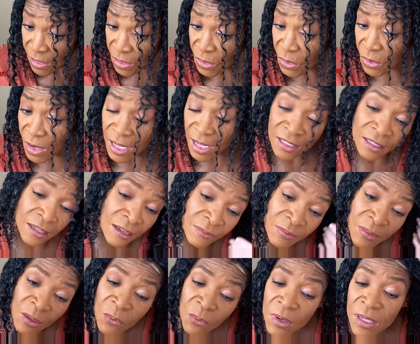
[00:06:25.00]
you know, I love
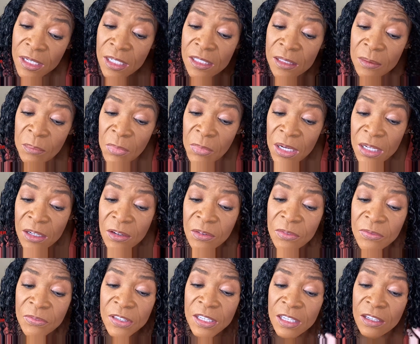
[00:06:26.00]
the way this butter
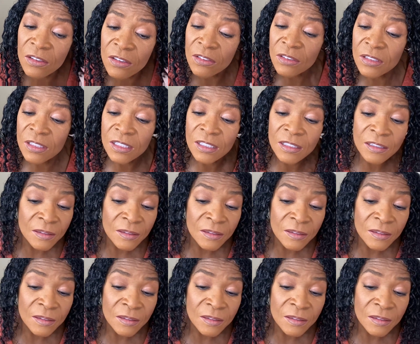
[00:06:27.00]
feels.